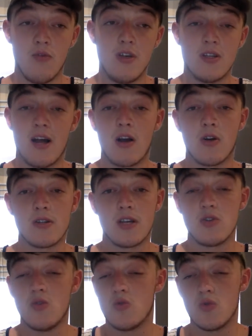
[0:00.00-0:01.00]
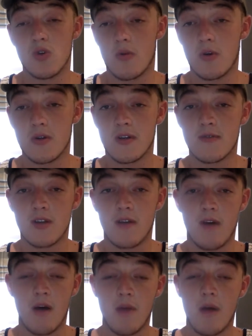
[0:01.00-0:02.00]
reason I got tattoos was not because I've
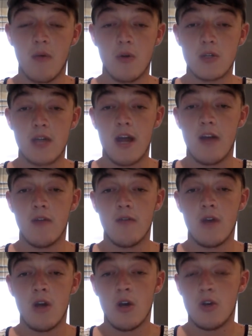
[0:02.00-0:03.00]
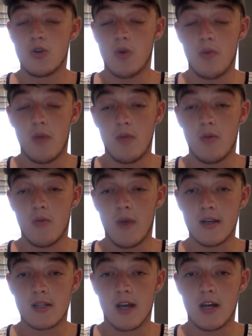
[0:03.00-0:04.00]
self-harmed. I'm not scared of showing people
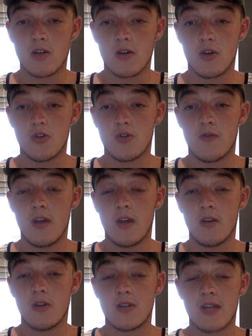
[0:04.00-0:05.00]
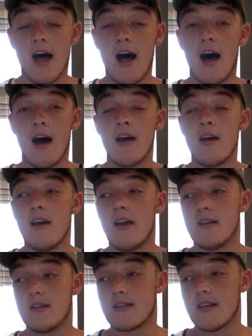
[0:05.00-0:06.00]
my scars, because I just think a scar
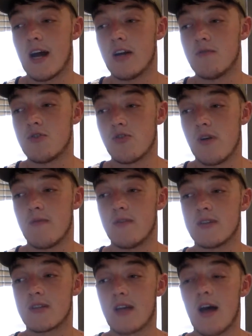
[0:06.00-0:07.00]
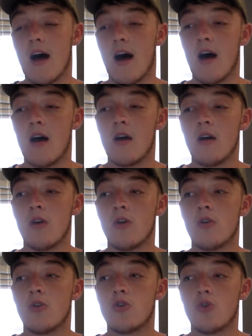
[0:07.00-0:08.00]
is a sign of strength. A scar
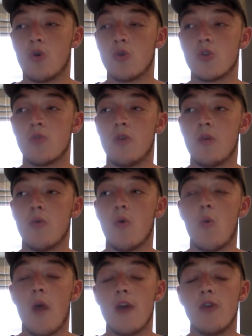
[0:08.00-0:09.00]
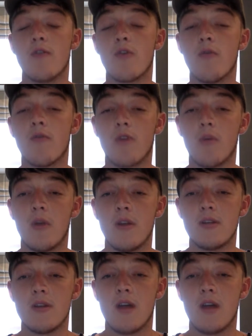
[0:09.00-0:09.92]
shows to people where you've come from, and